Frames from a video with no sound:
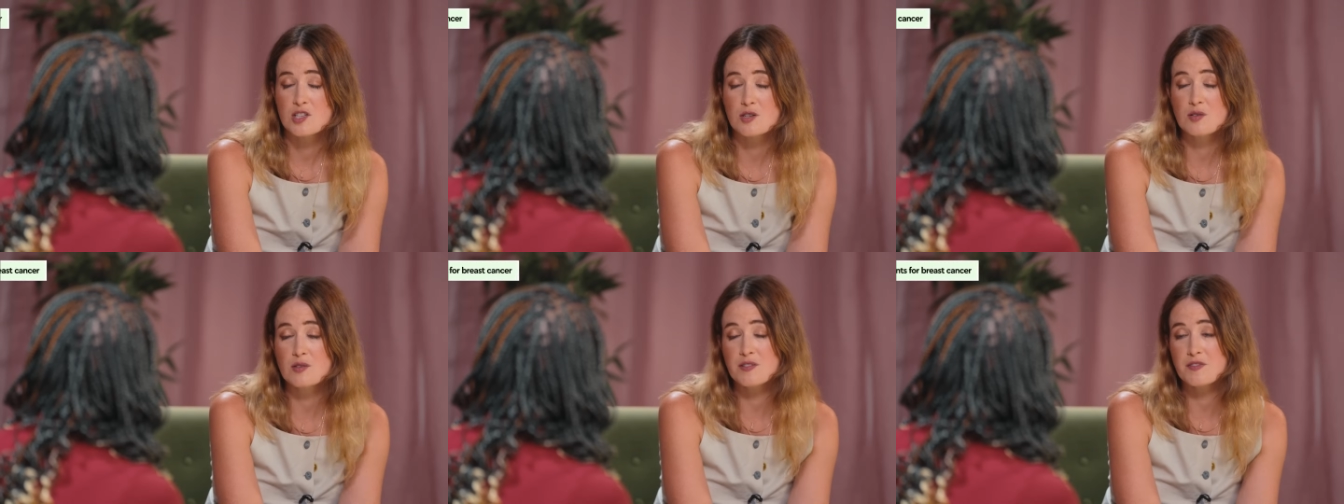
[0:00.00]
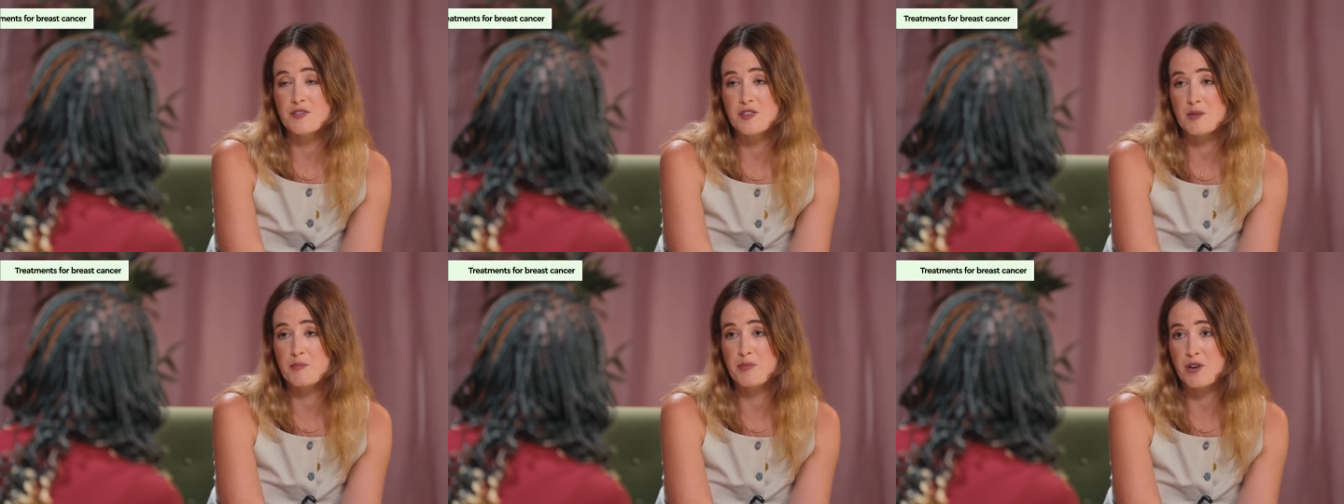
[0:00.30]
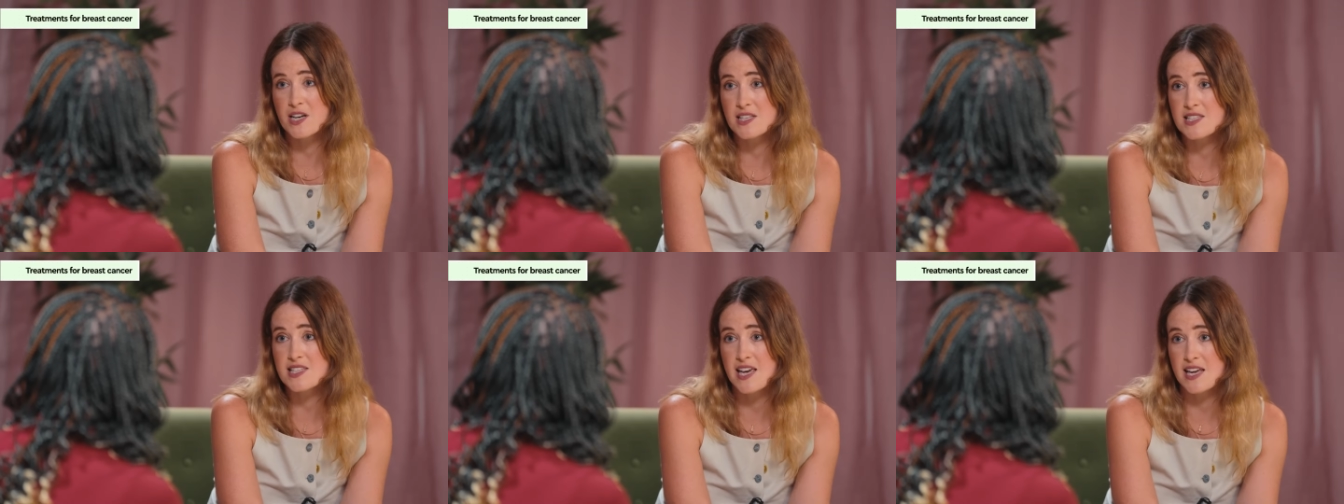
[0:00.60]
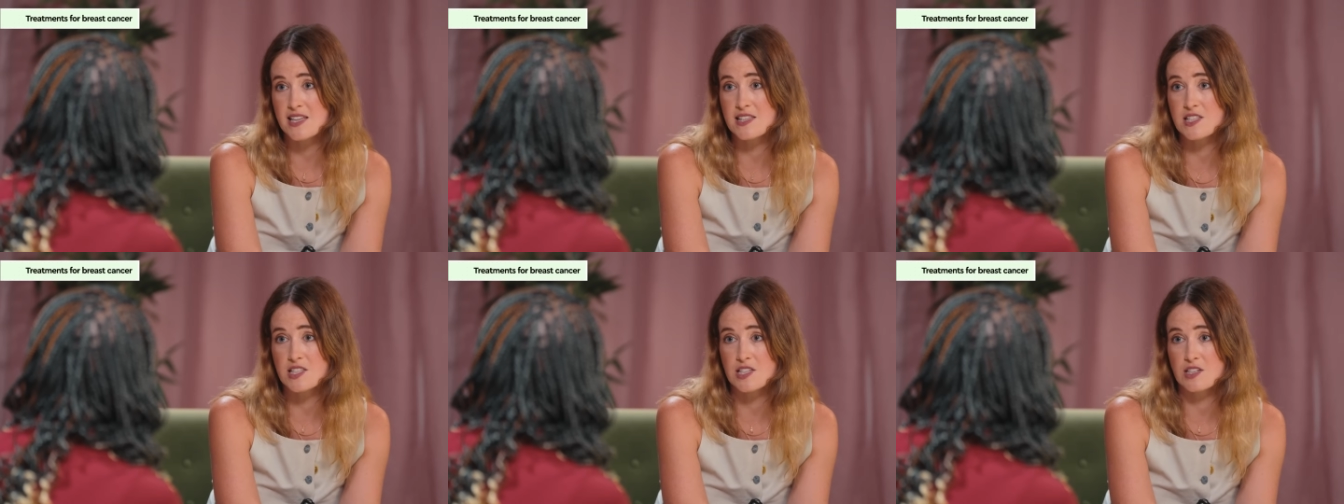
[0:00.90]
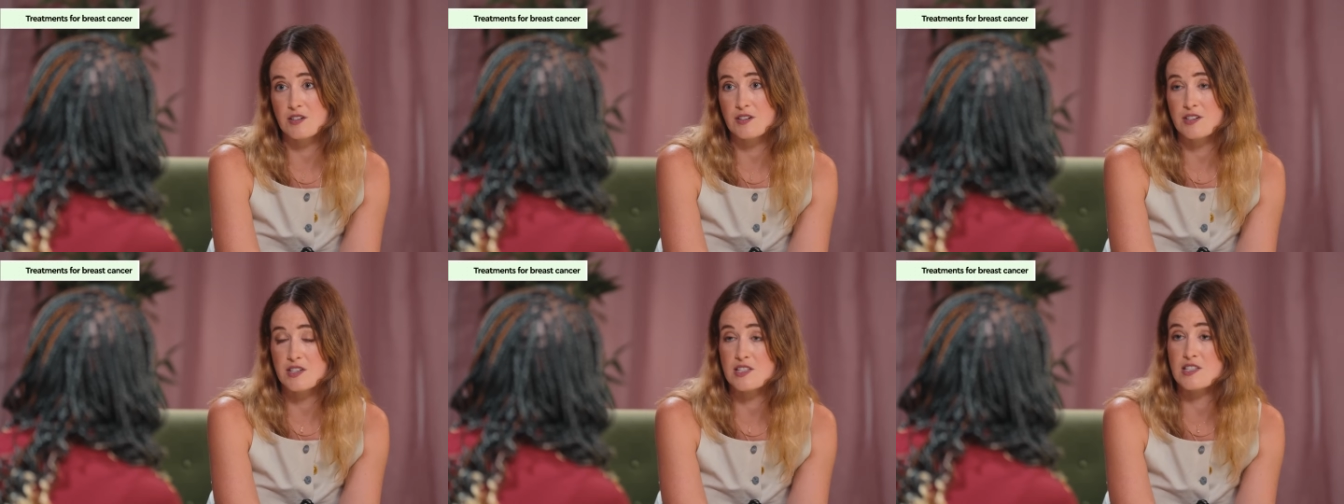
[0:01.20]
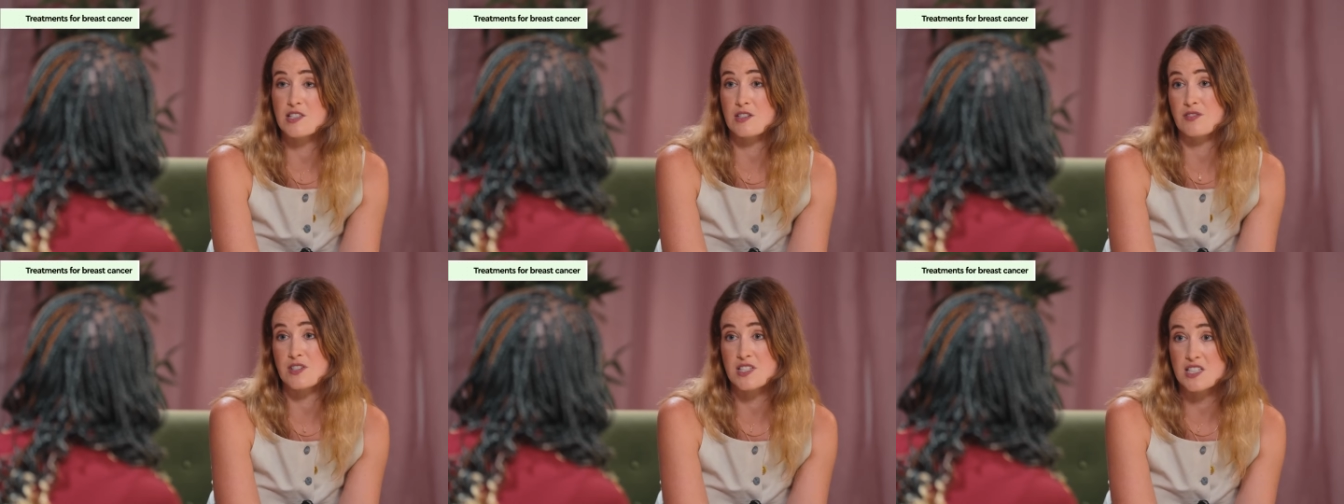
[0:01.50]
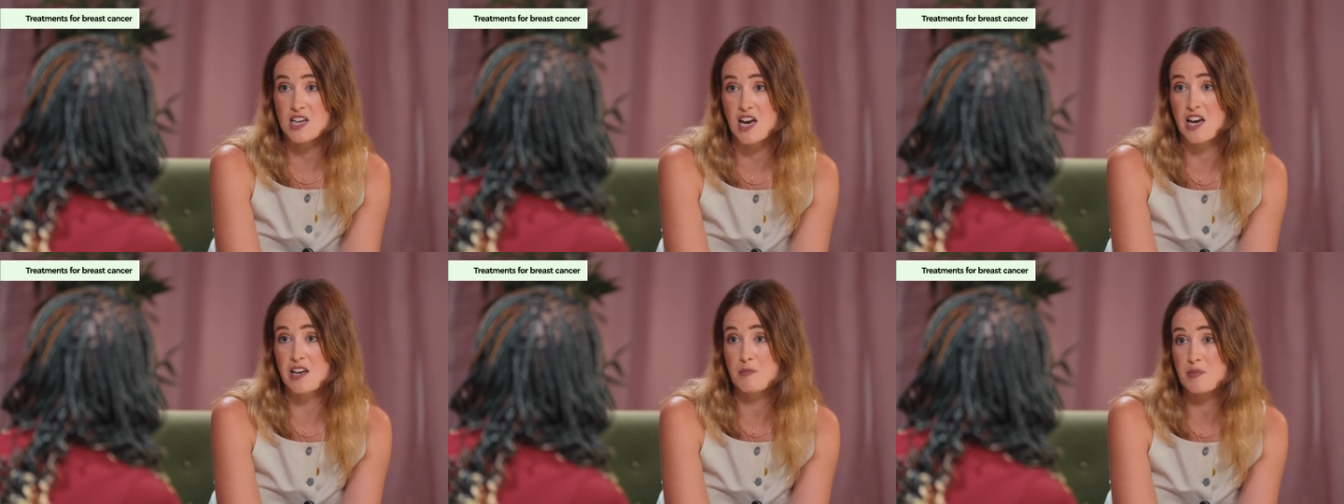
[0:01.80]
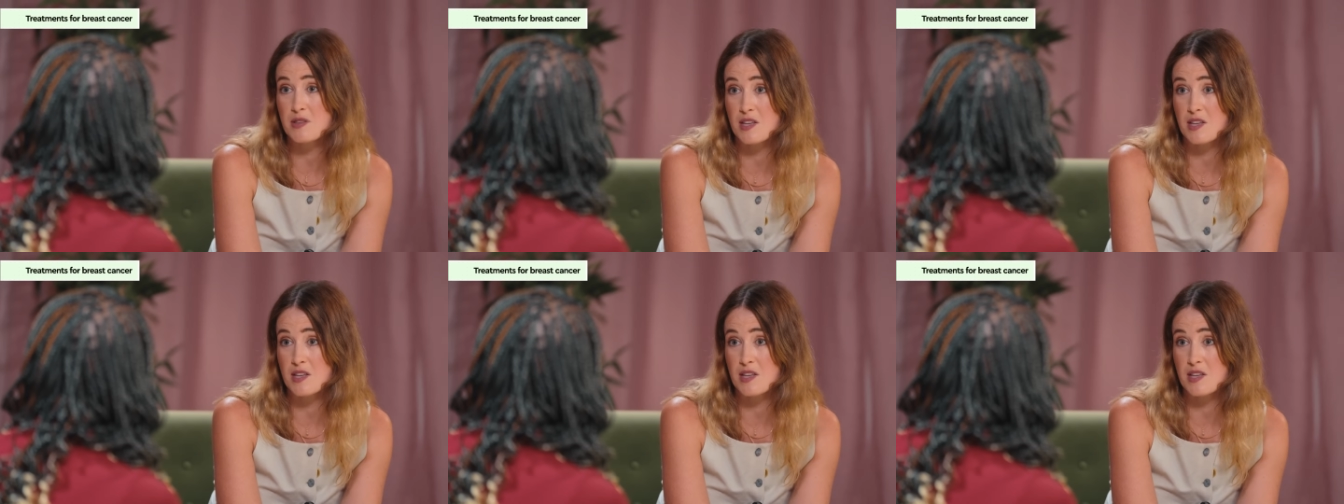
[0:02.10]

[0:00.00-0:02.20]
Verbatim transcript: So, if the breast cancer is of a type